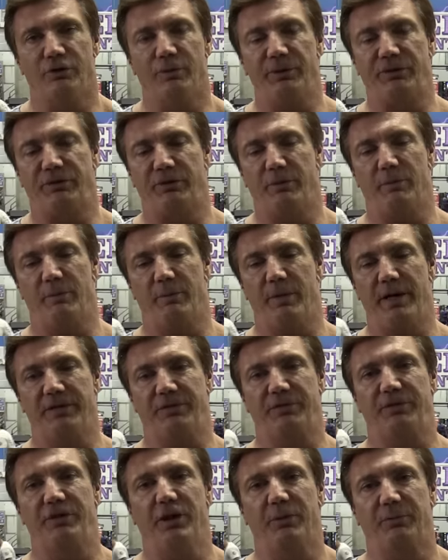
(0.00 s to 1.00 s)
would be some of my
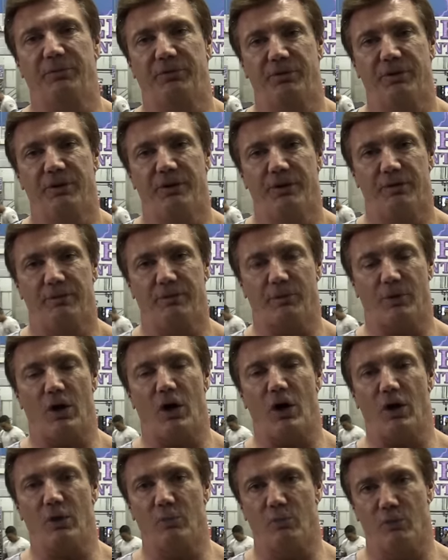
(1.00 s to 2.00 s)
tips for
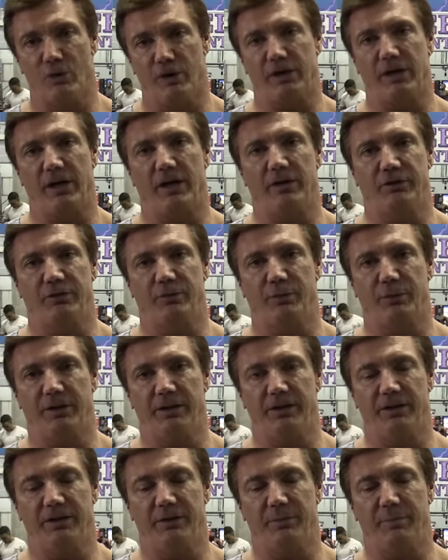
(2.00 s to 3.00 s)
arm workouts for
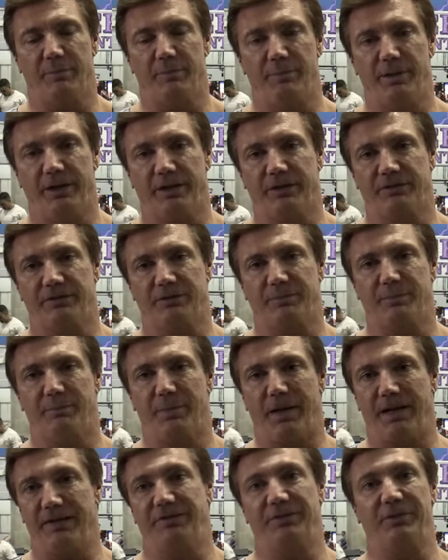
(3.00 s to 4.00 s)
getting the biggest
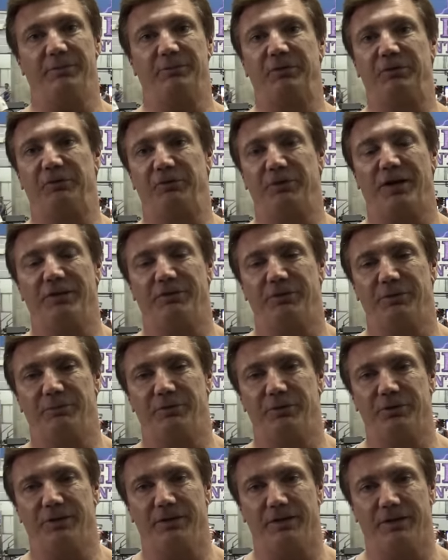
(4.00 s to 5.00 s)
biceps and
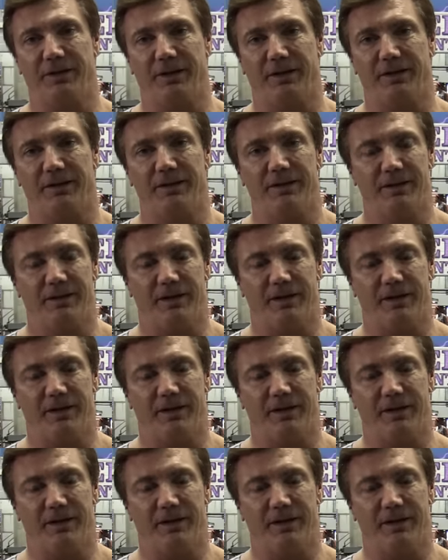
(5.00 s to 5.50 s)
triceps you can get.